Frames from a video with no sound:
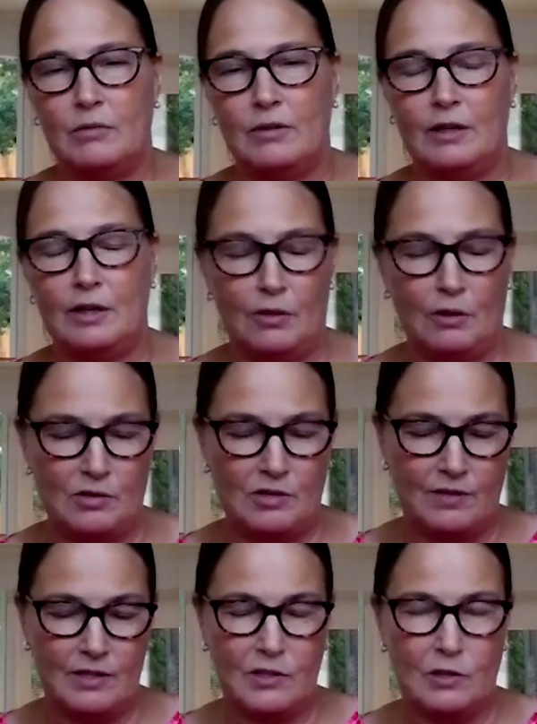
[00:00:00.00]
those
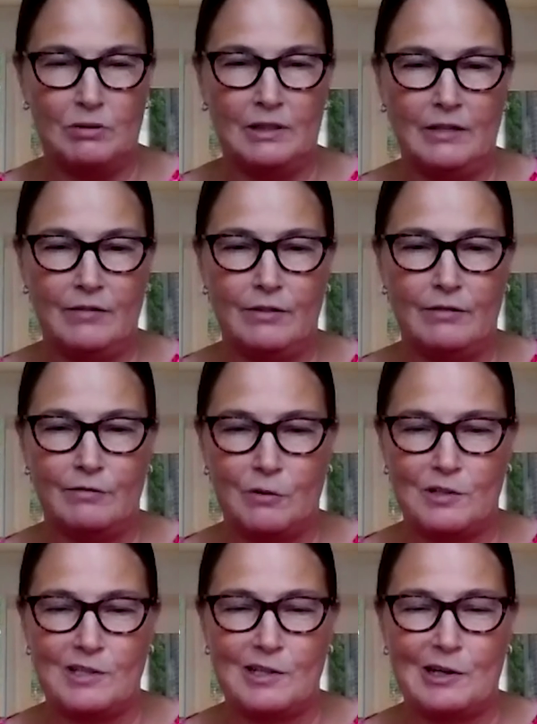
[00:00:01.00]
of us who believe in
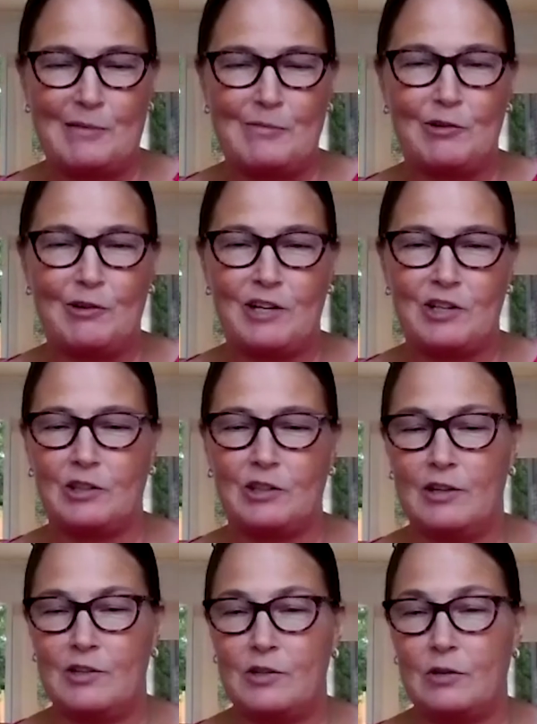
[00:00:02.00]
enforcing our immigration
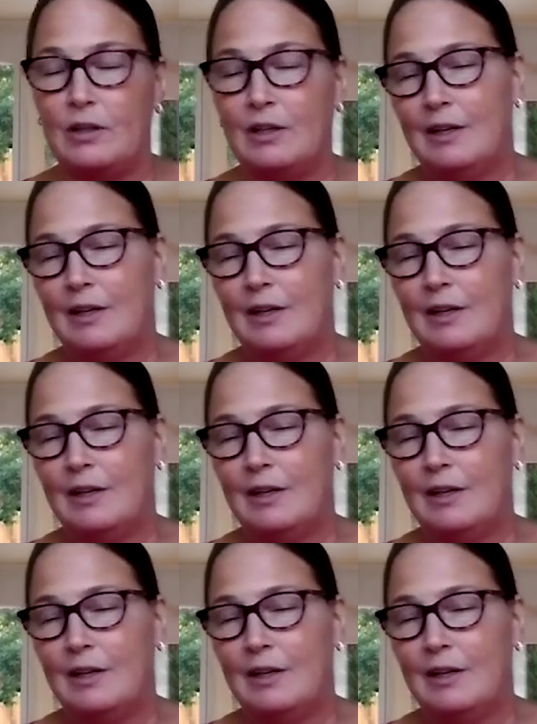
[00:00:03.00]
laws who,